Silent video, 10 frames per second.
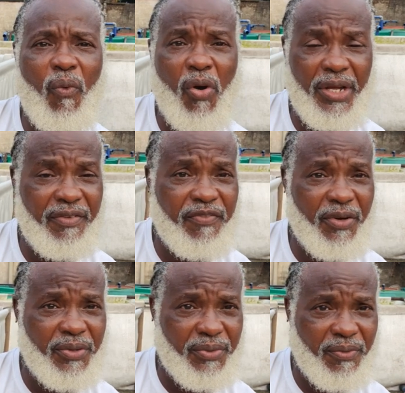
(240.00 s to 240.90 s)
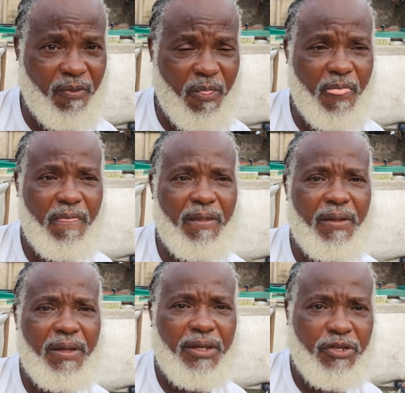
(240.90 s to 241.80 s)
working for you,
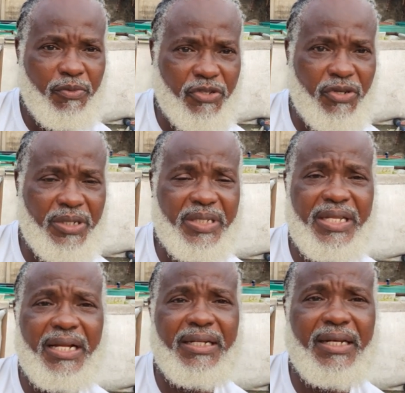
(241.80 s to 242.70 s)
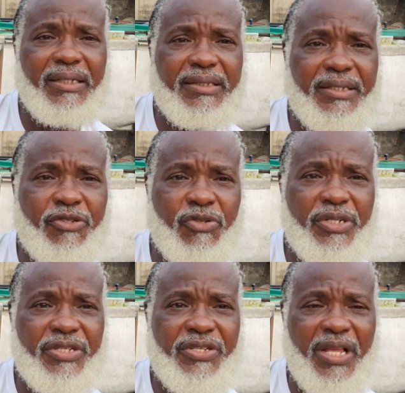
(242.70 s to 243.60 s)
you must understand that
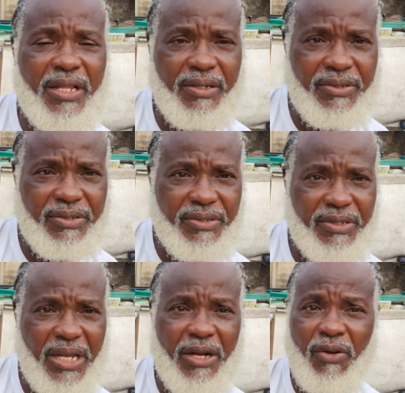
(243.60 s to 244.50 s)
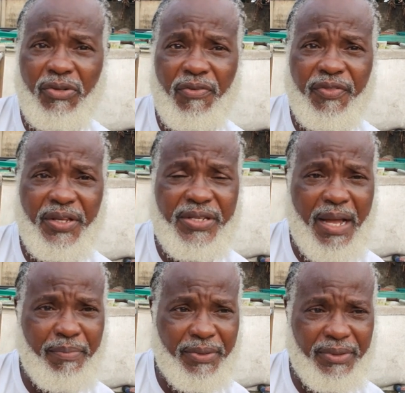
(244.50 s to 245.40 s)
during sales, a lot of things
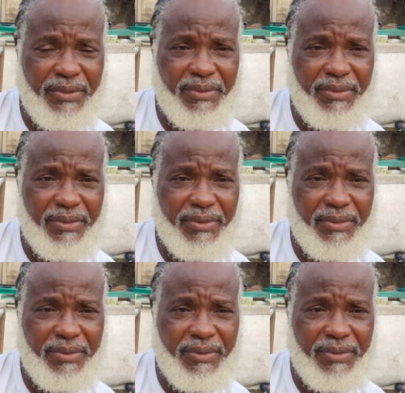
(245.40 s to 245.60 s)
happen.